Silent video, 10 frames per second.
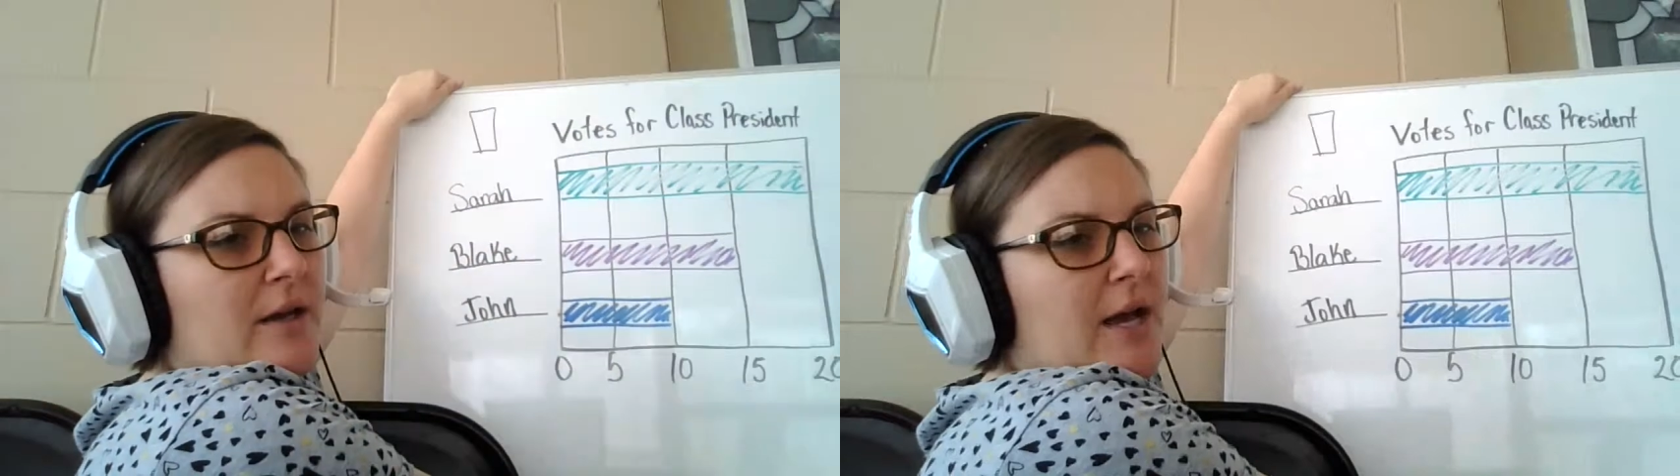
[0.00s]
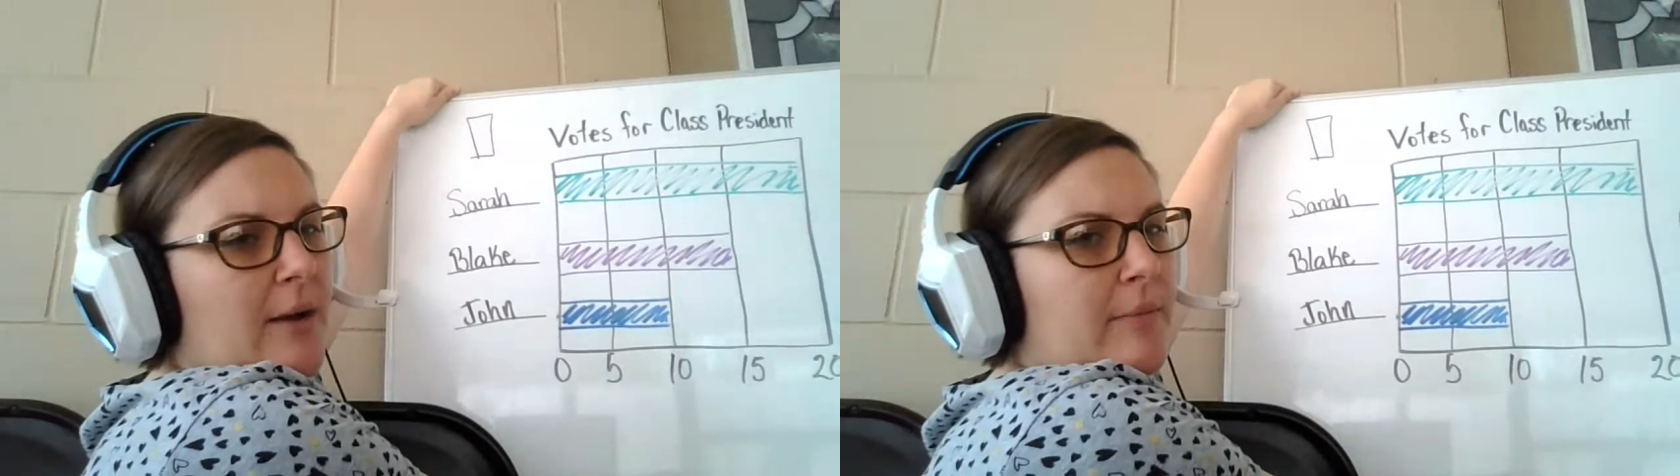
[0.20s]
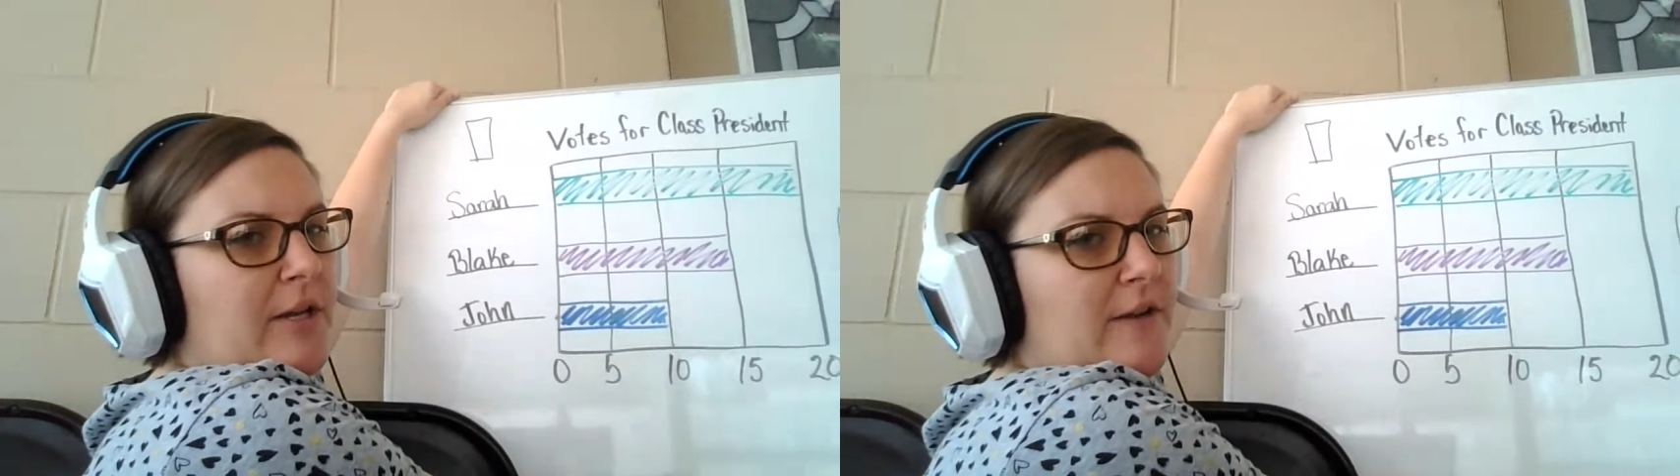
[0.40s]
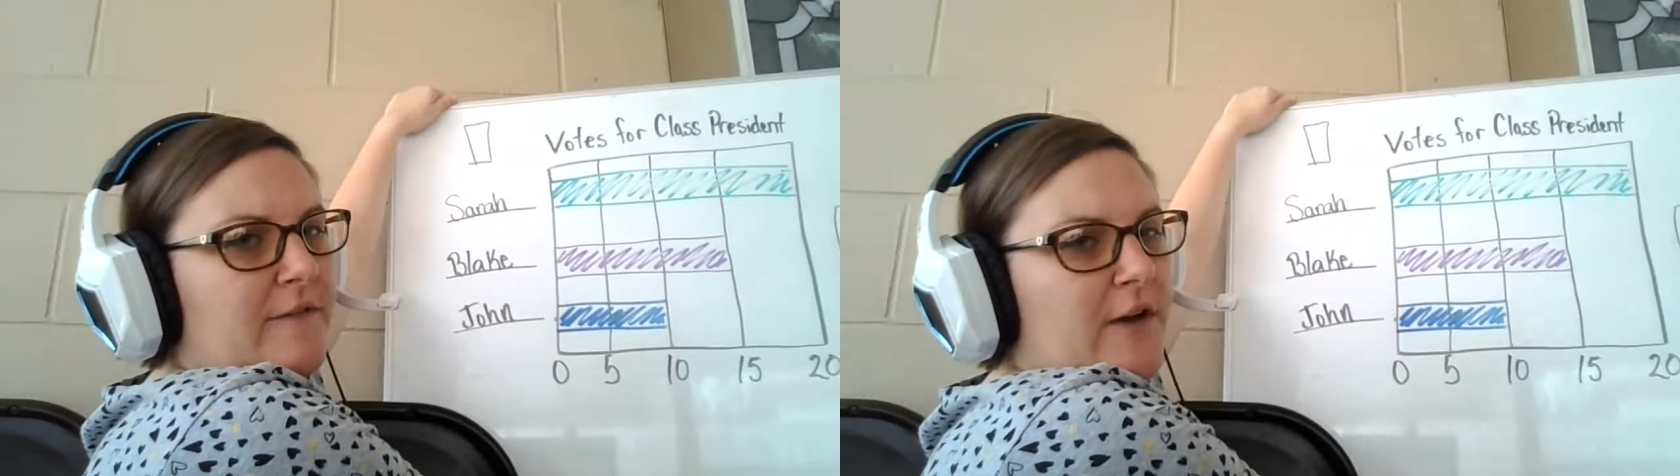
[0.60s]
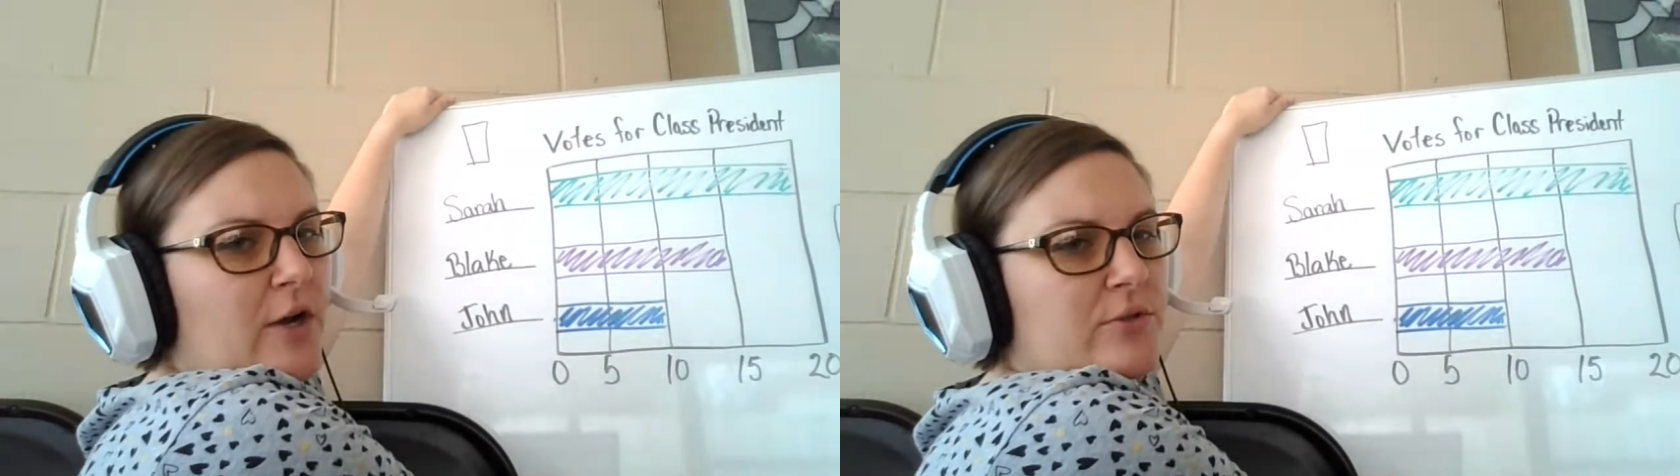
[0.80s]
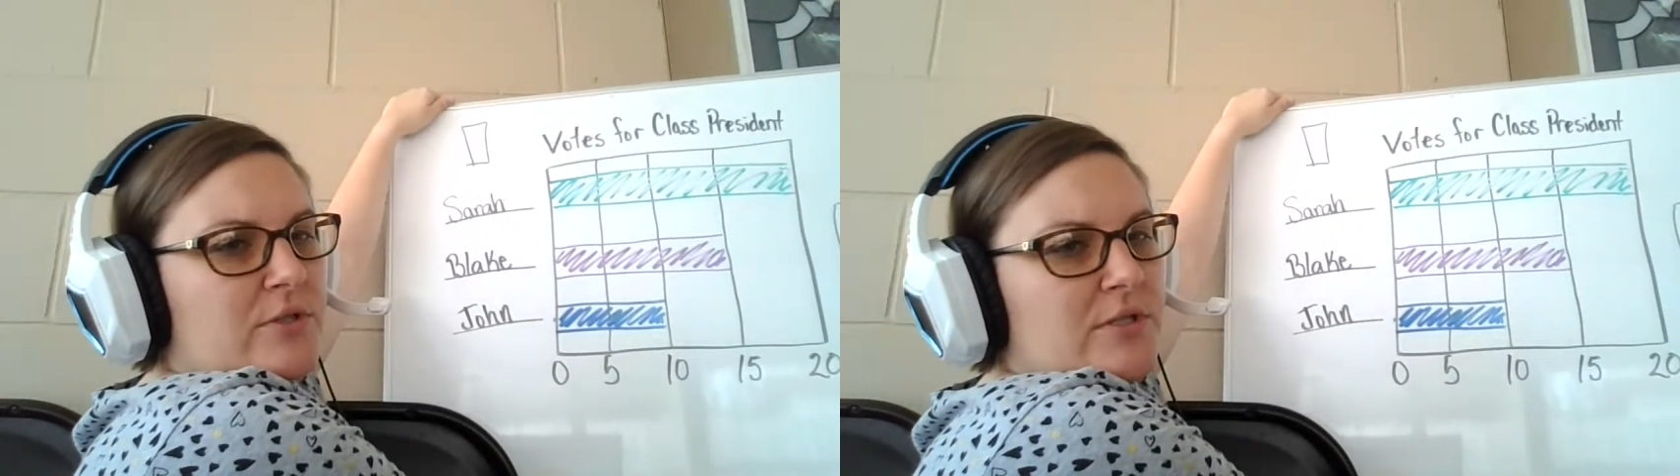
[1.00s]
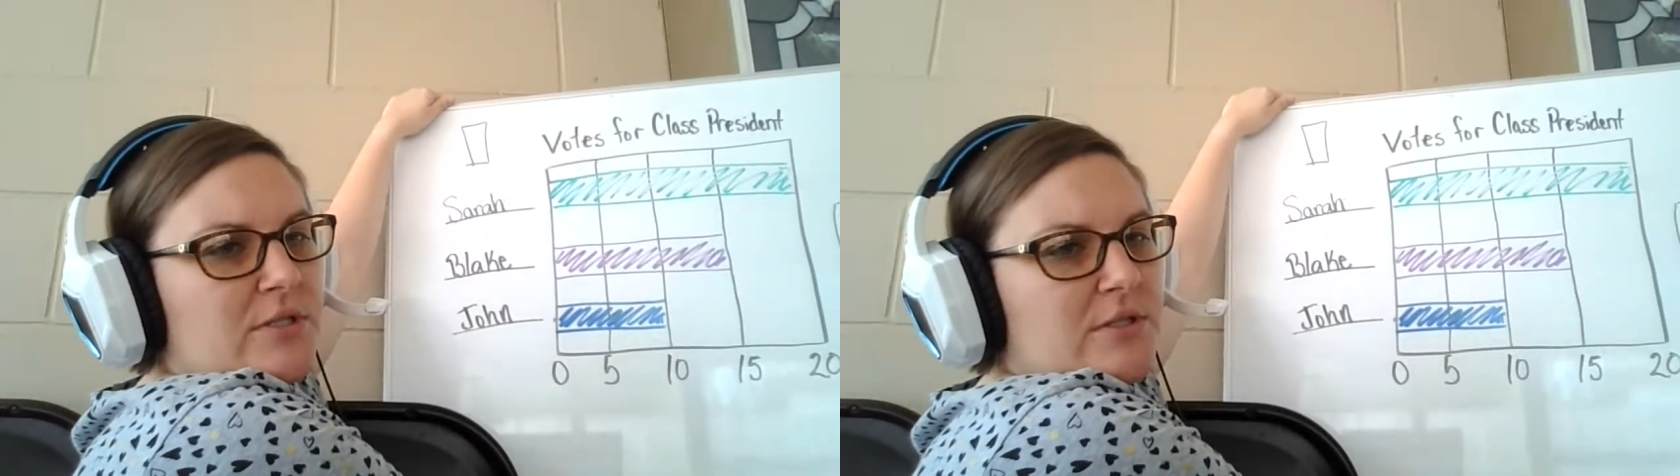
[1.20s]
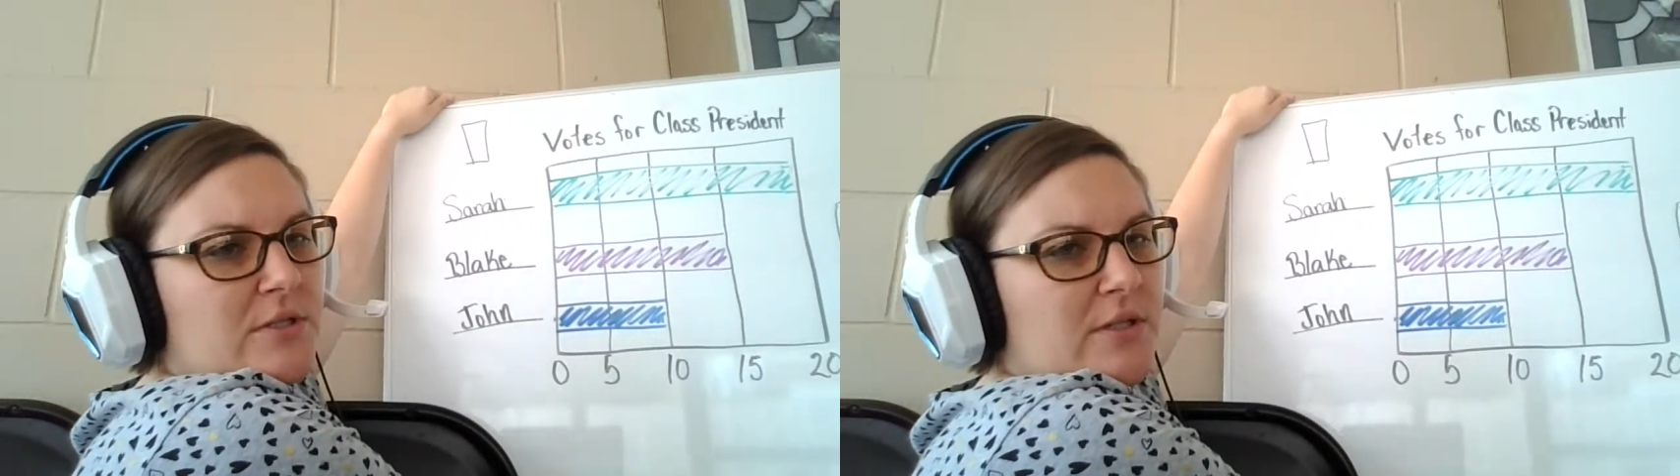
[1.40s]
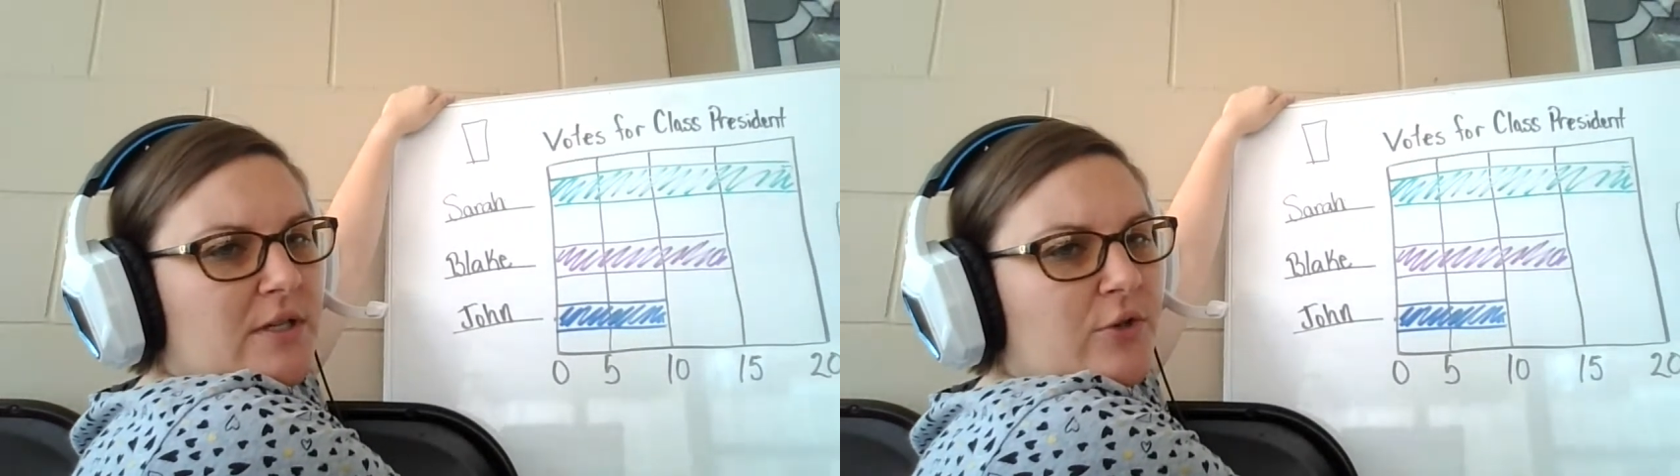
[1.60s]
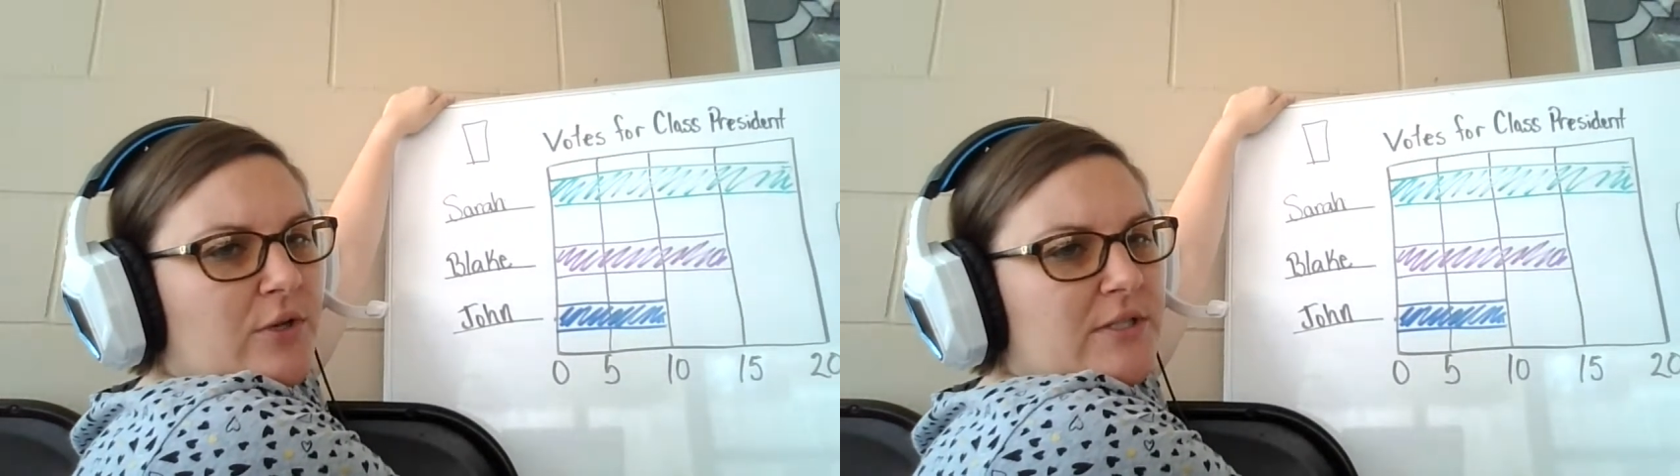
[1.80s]
how many votes
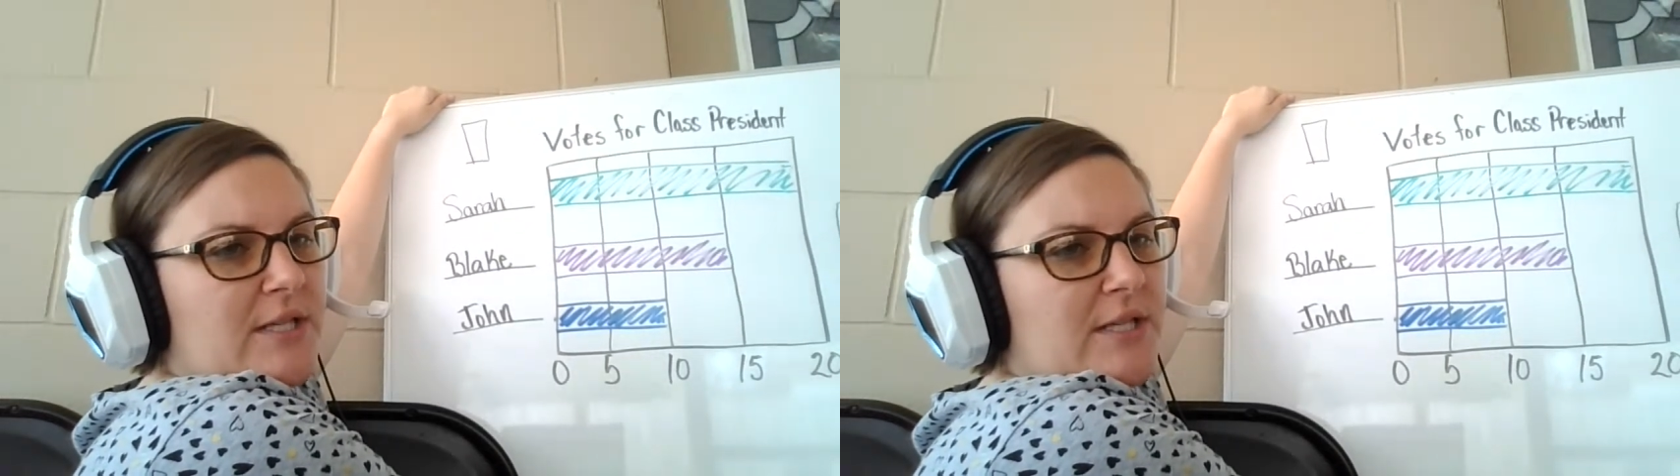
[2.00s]
you could